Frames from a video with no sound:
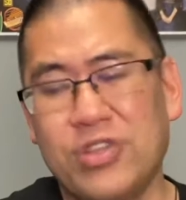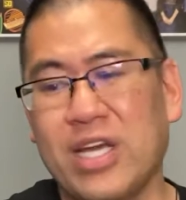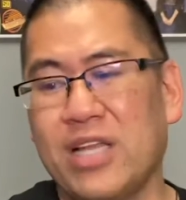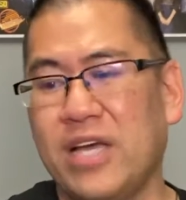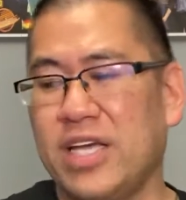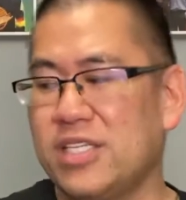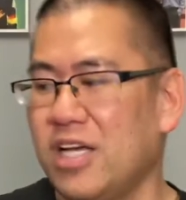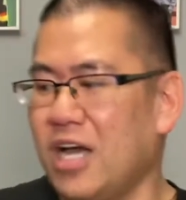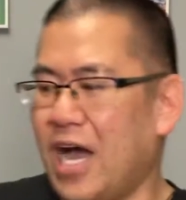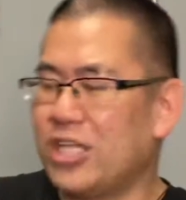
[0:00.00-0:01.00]
thing I liked,
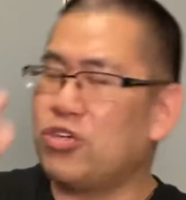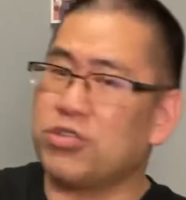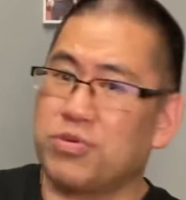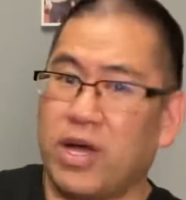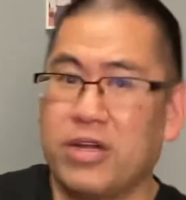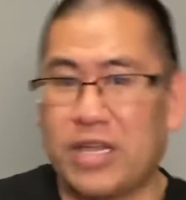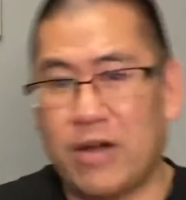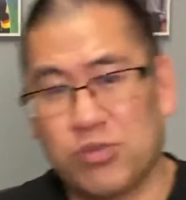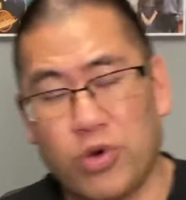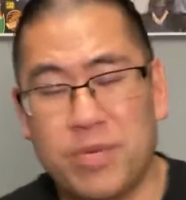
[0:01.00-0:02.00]
I joked around that I
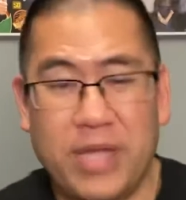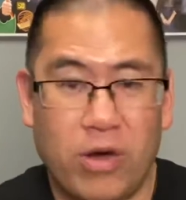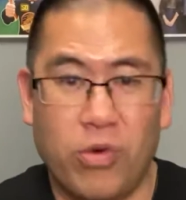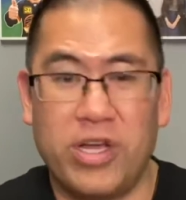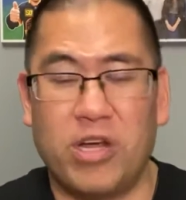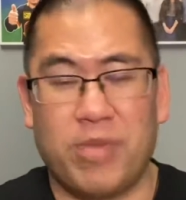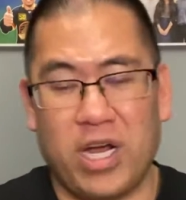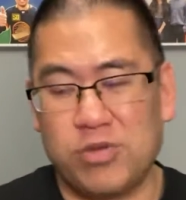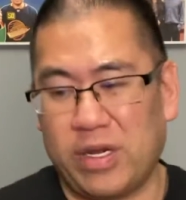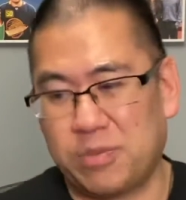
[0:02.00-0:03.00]
was worried that Noah
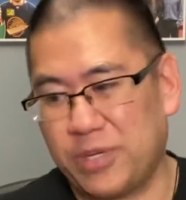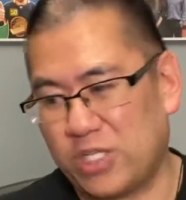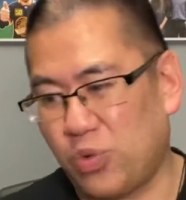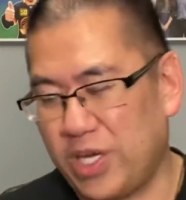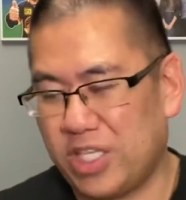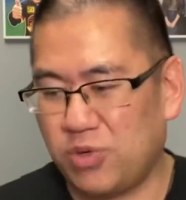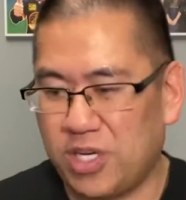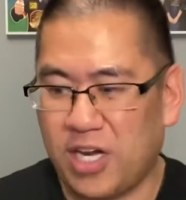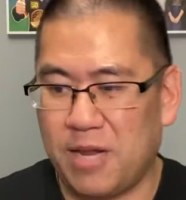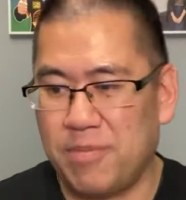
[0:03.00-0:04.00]
Myers would have to play 28,
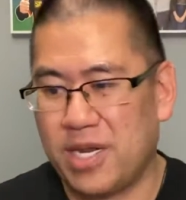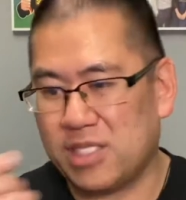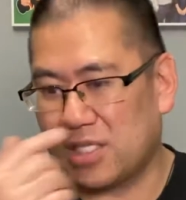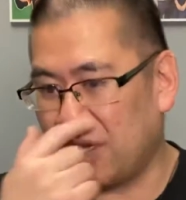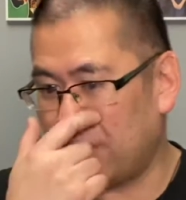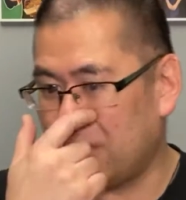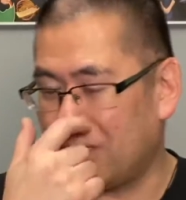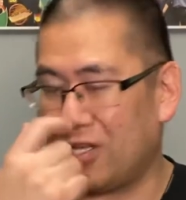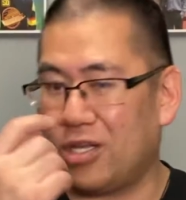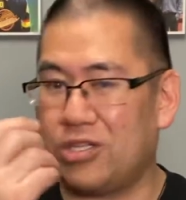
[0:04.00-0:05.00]
29 minutes given
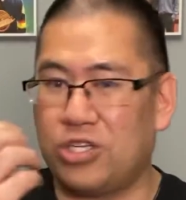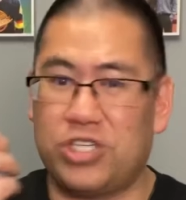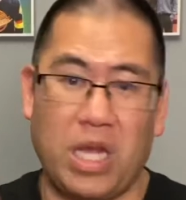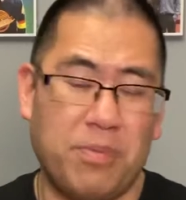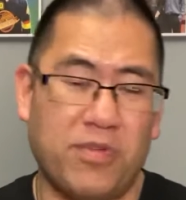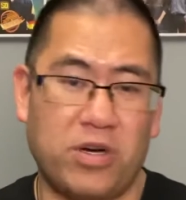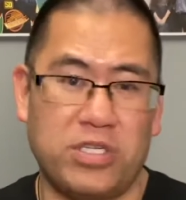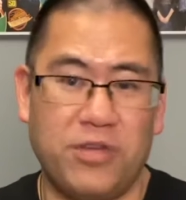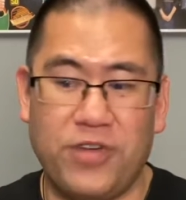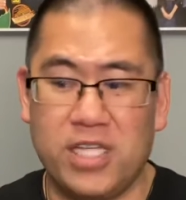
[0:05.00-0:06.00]
the shape of our
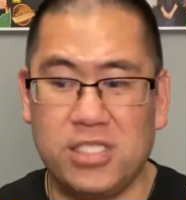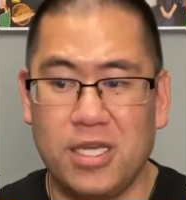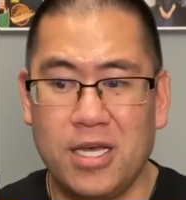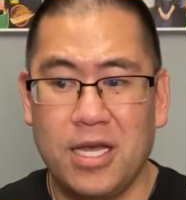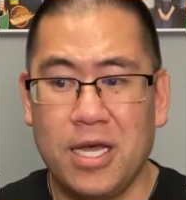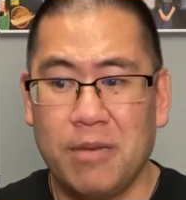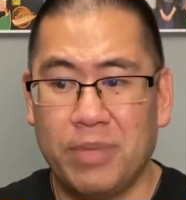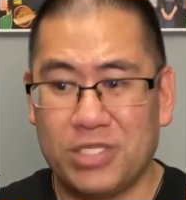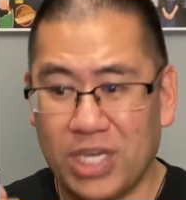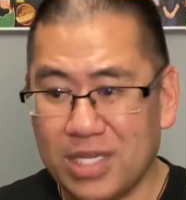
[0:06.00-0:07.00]
defense.
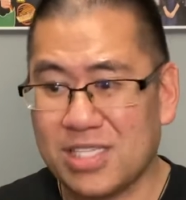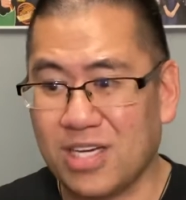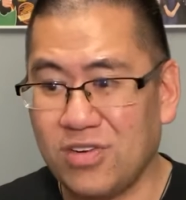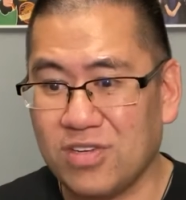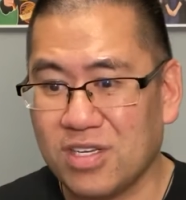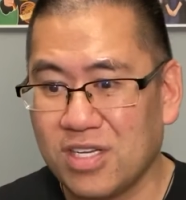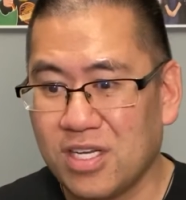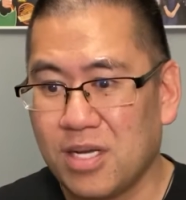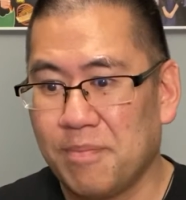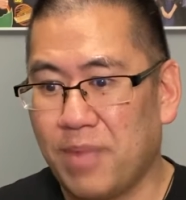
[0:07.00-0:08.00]
But check this out.
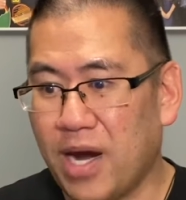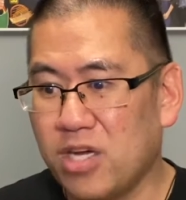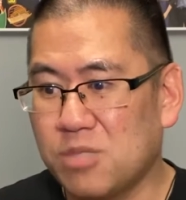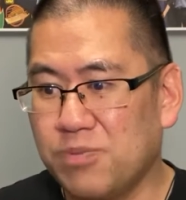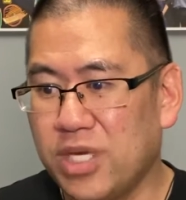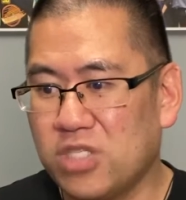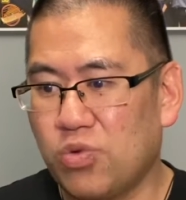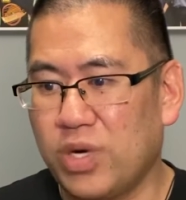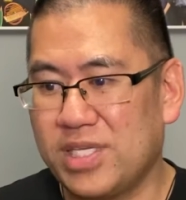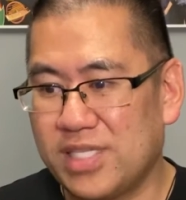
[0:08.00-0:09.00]
Myers played
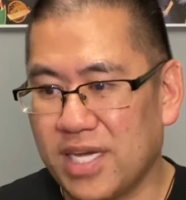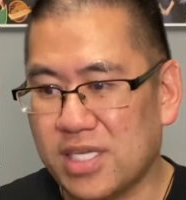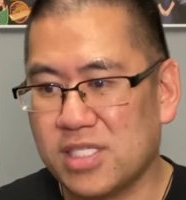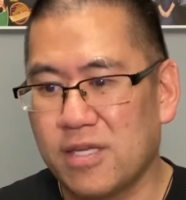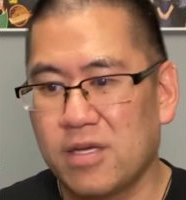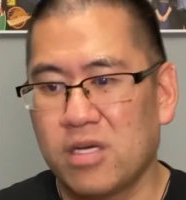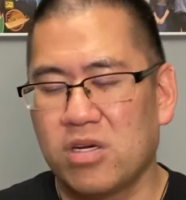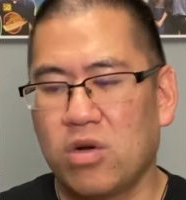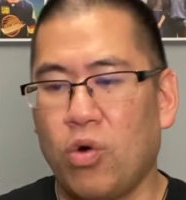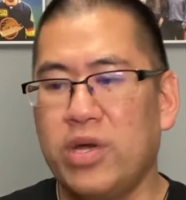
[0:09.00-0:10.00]
26.
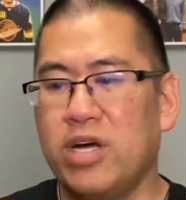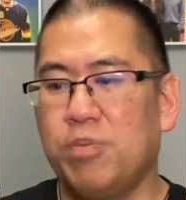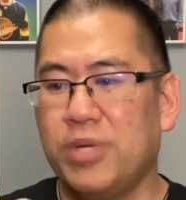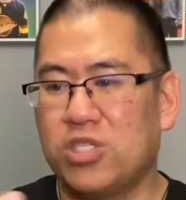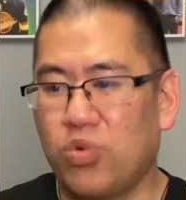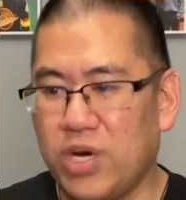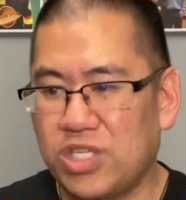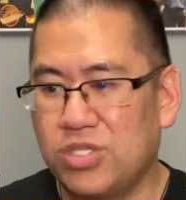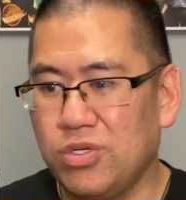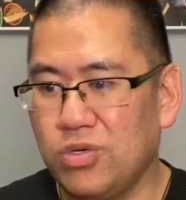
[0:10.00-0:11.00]
Oyel played
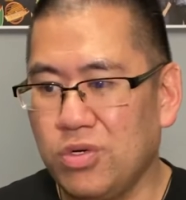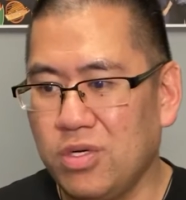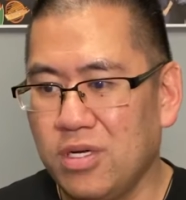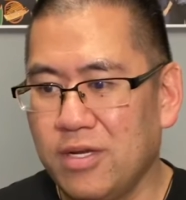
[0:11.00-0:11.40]
22.